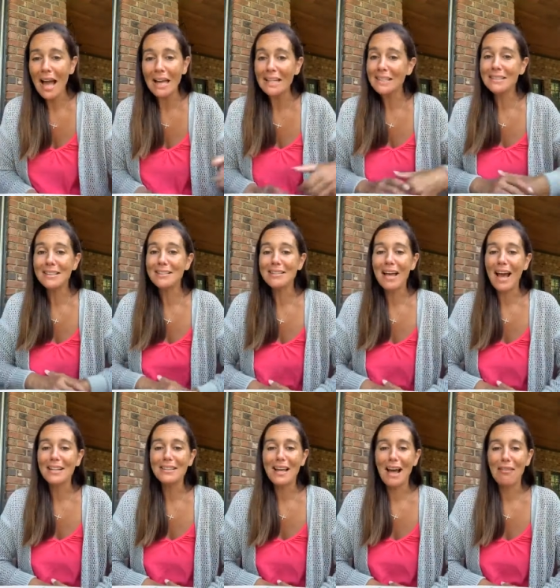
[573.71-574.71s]
I didn't
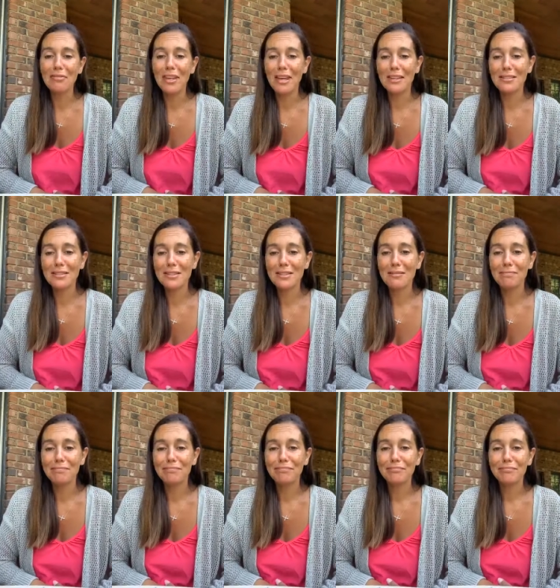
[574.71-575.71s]
decide to have
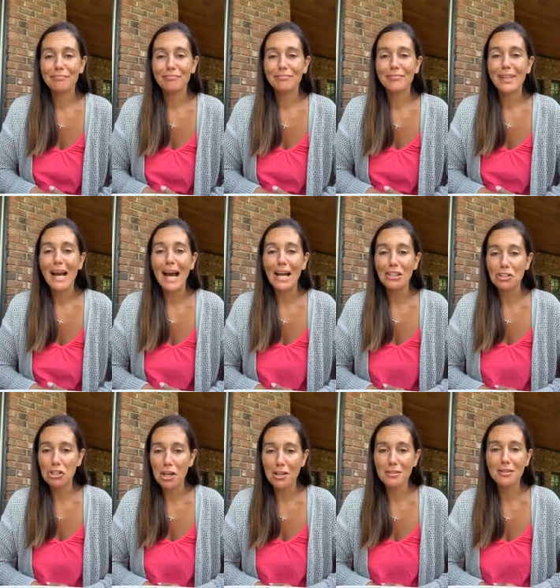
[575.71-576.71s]
kids. I
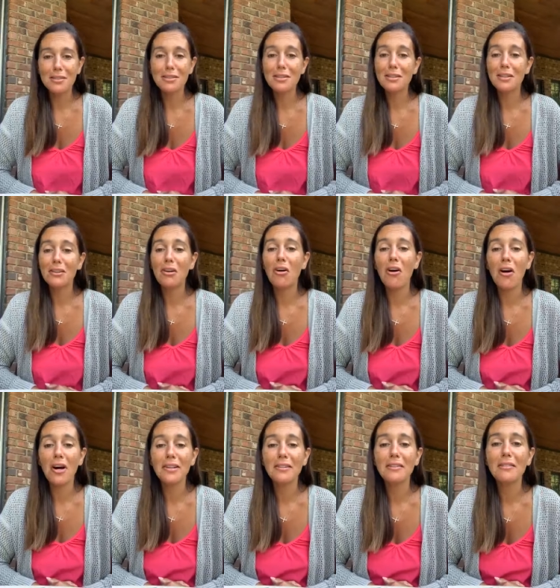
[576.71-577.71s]
just
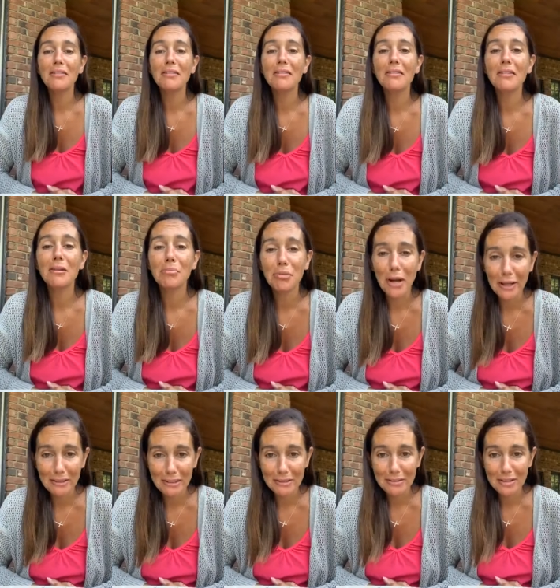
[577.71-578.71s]
caught the
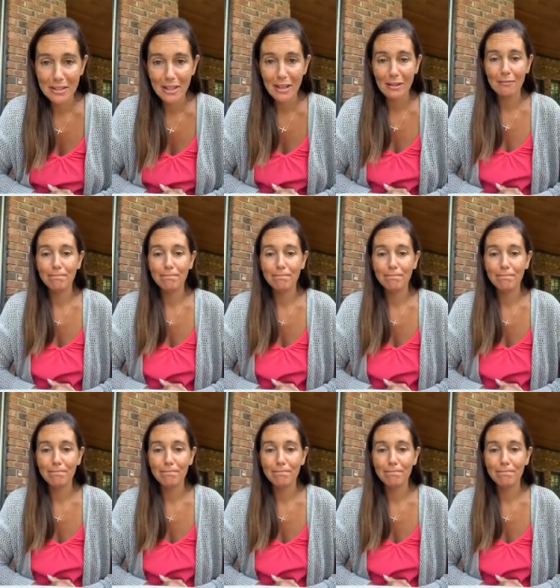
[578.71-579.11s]
pregnancy.